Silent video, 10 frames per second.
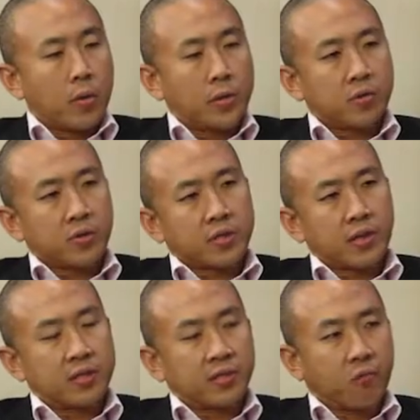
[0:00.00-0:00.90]
What is your
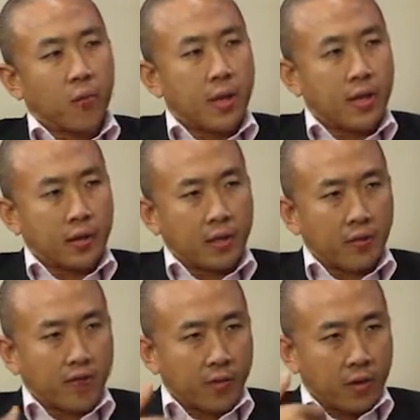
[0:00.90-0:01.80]
sense of where
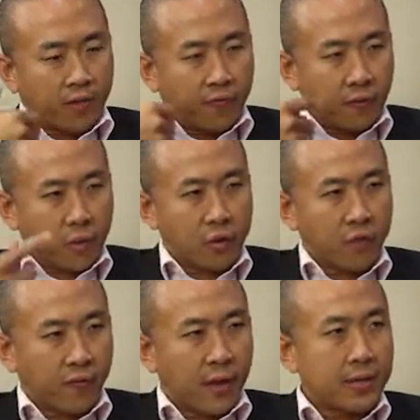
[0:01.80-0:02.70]
the evolution
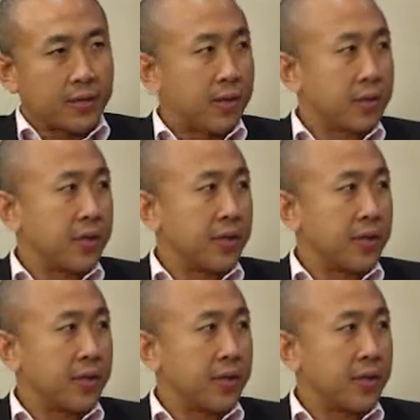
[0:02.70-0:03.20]
of ASEAN